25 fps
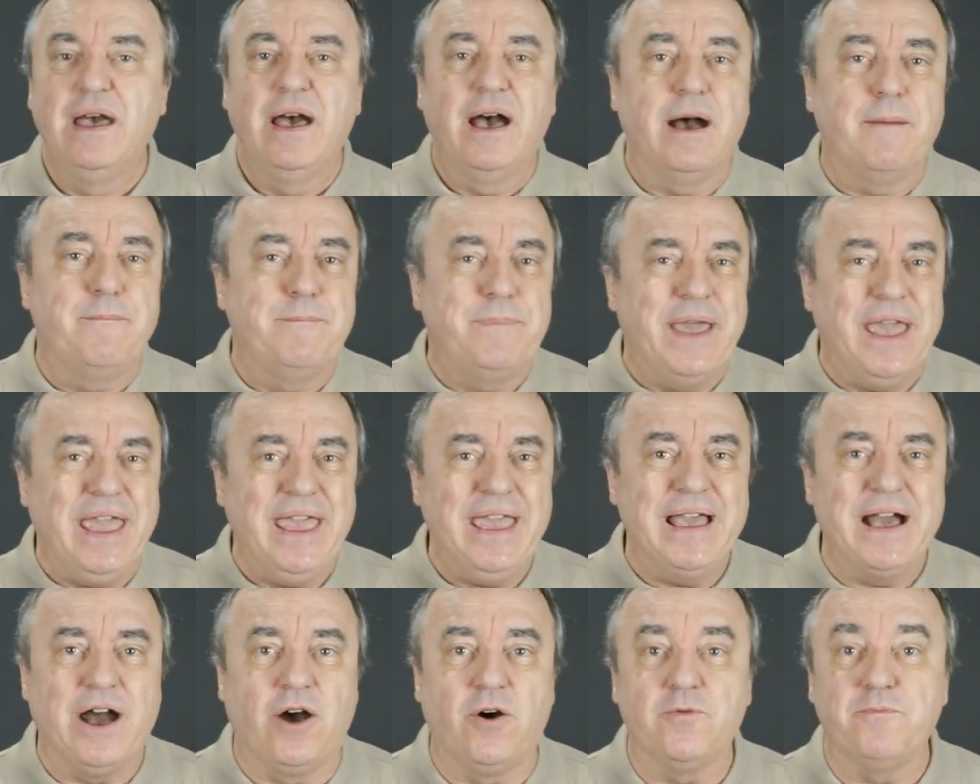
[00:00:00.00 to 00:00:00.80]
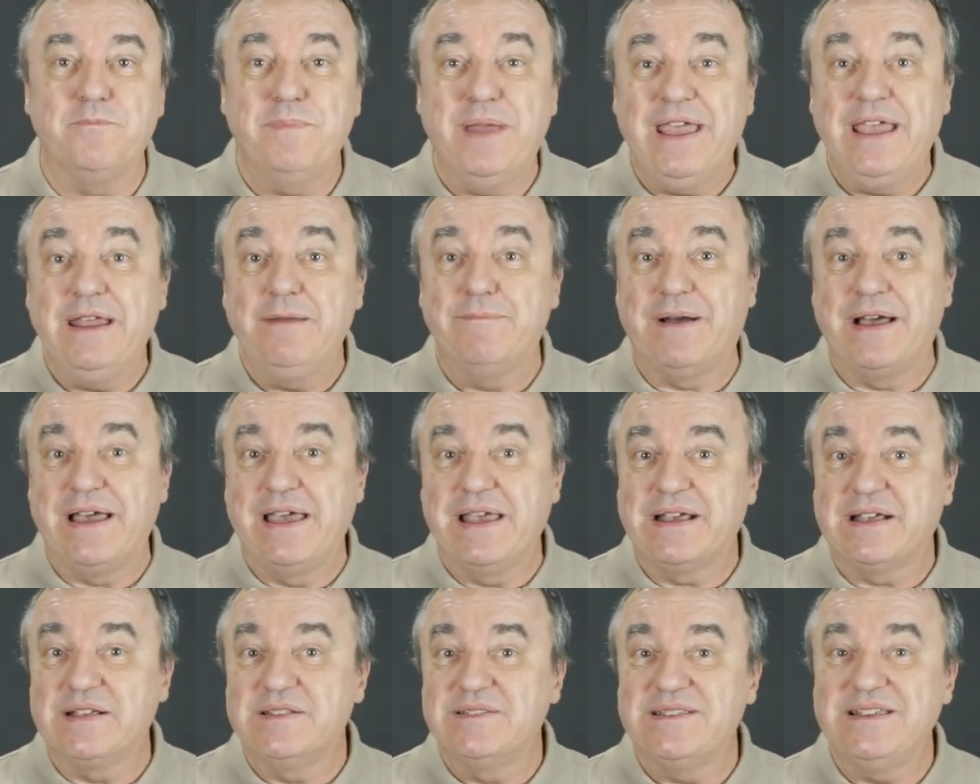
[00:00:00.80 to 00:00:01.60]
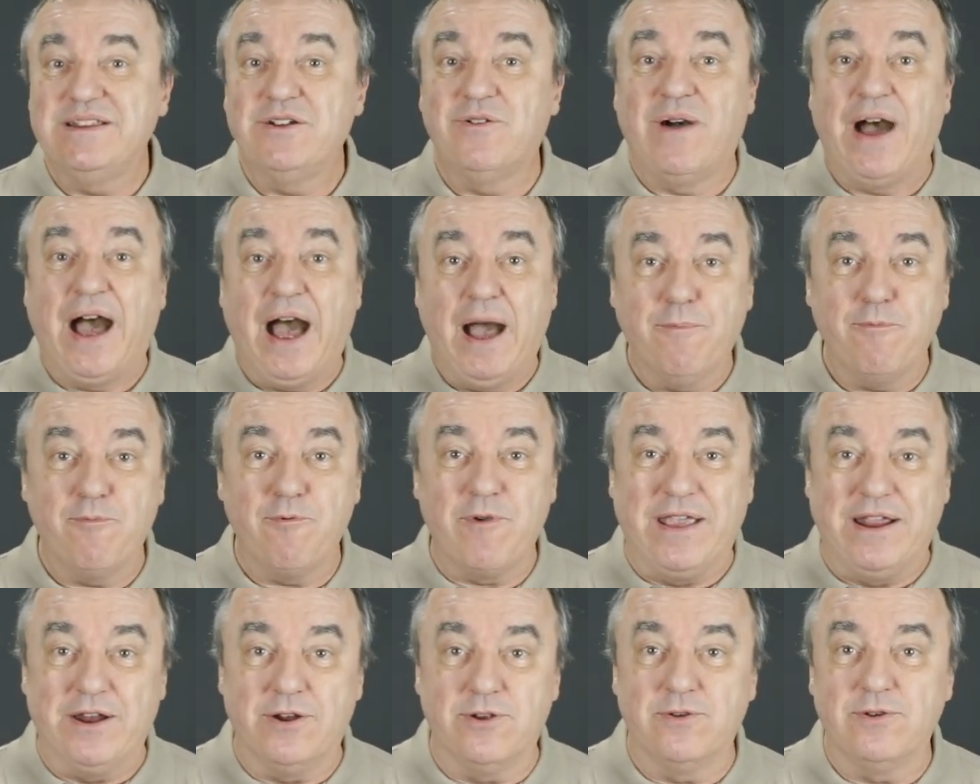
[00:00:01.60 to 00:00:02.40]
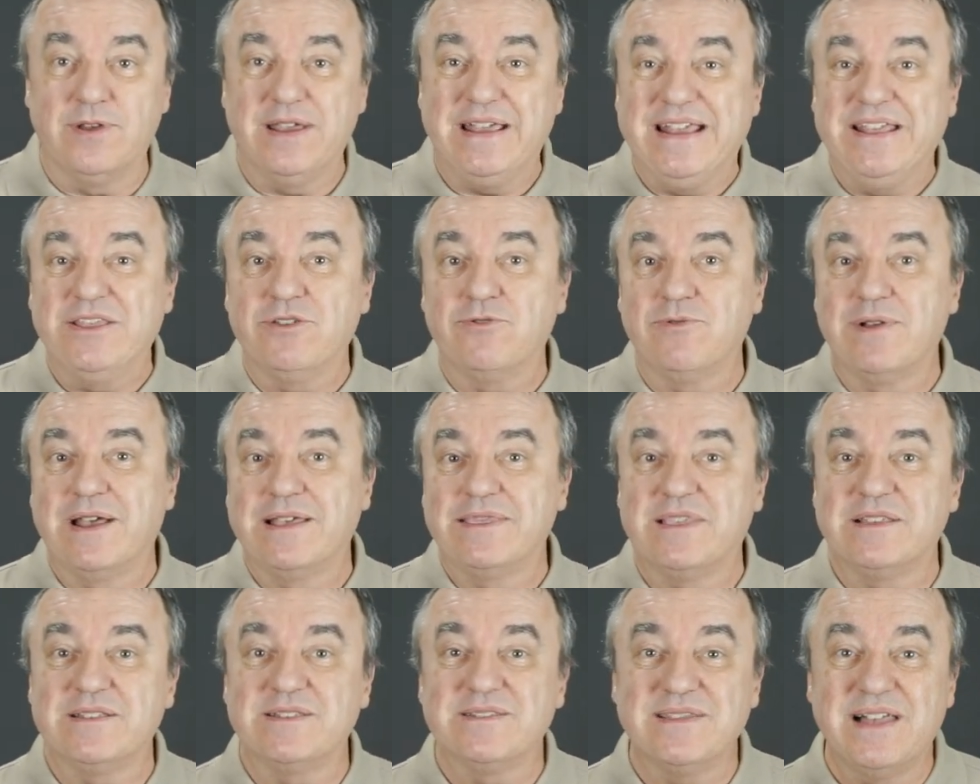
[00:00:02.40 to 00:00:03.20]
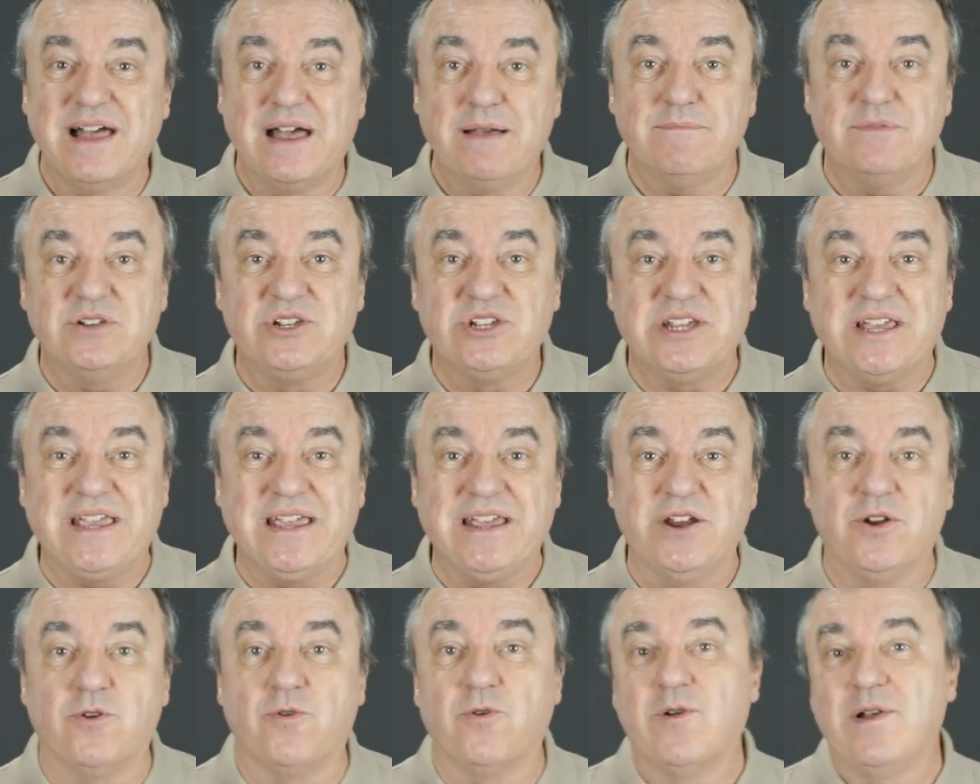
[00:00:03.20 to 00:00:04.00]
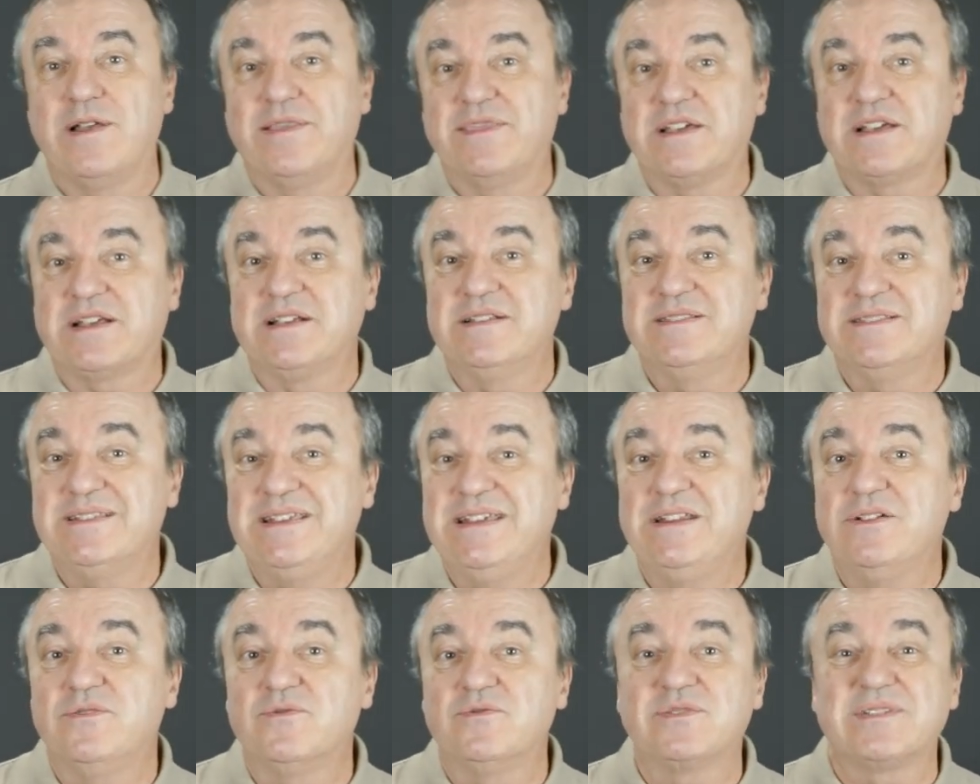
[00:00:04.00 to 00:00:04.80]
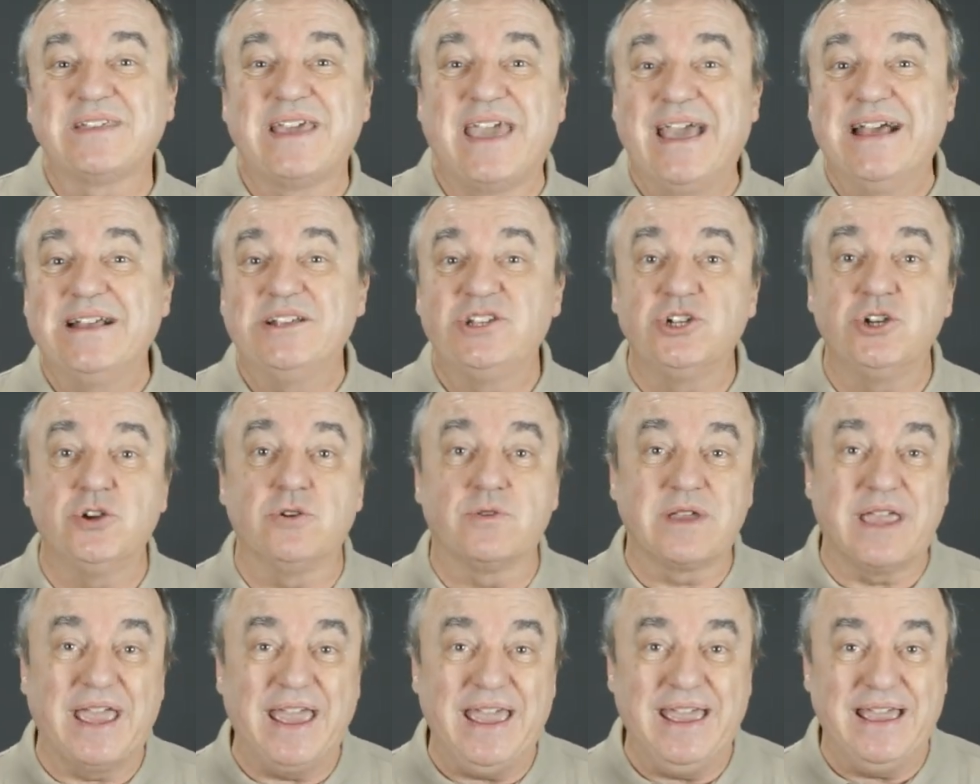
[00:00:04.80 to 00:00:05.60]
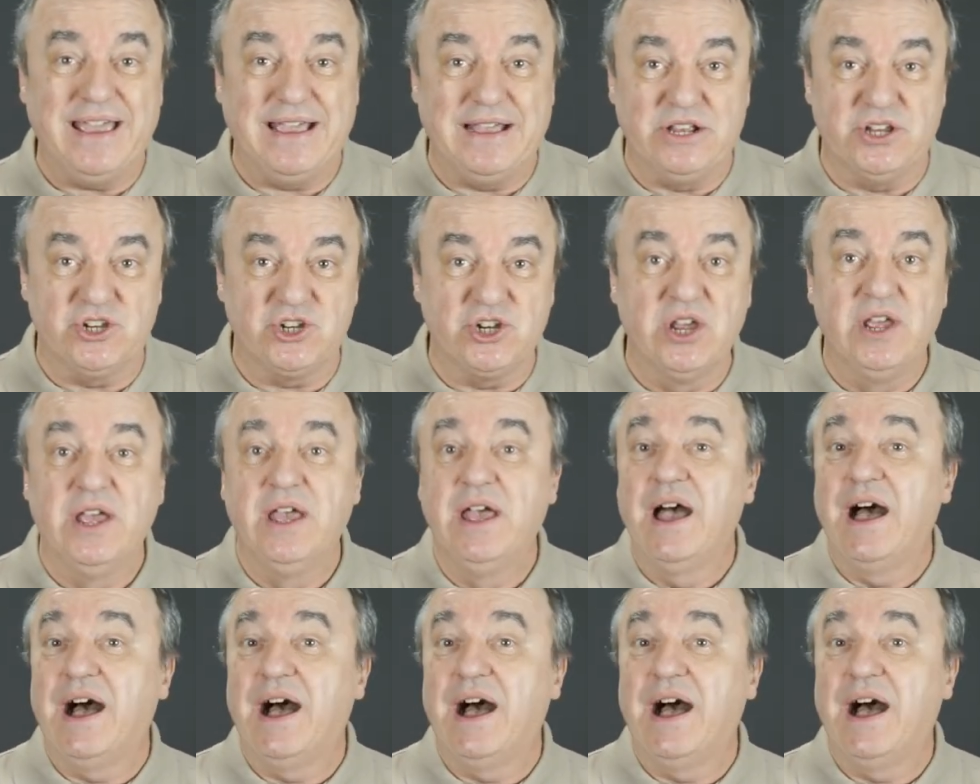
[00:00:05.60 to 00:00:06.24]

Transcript: A payout made by a casino operator either at the slot machine or at the casino's cashier cage.